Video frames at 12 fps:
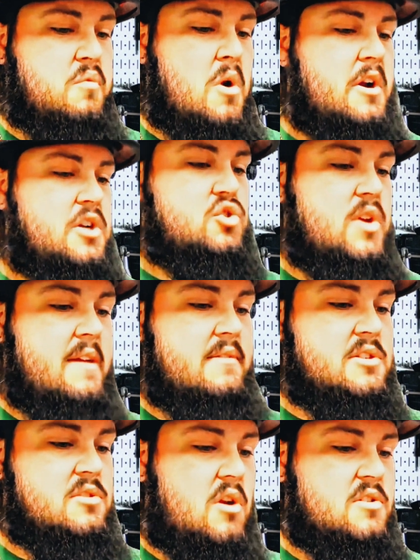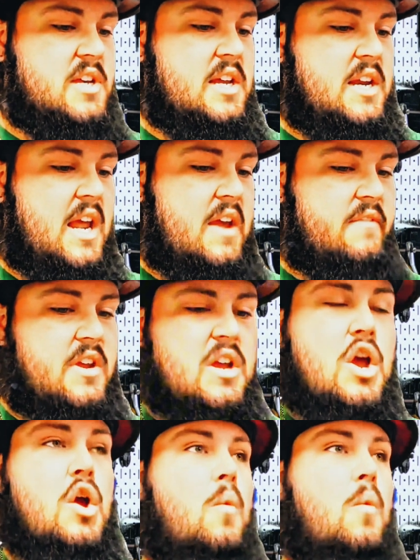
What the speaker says: work and traffic starts getting heavy,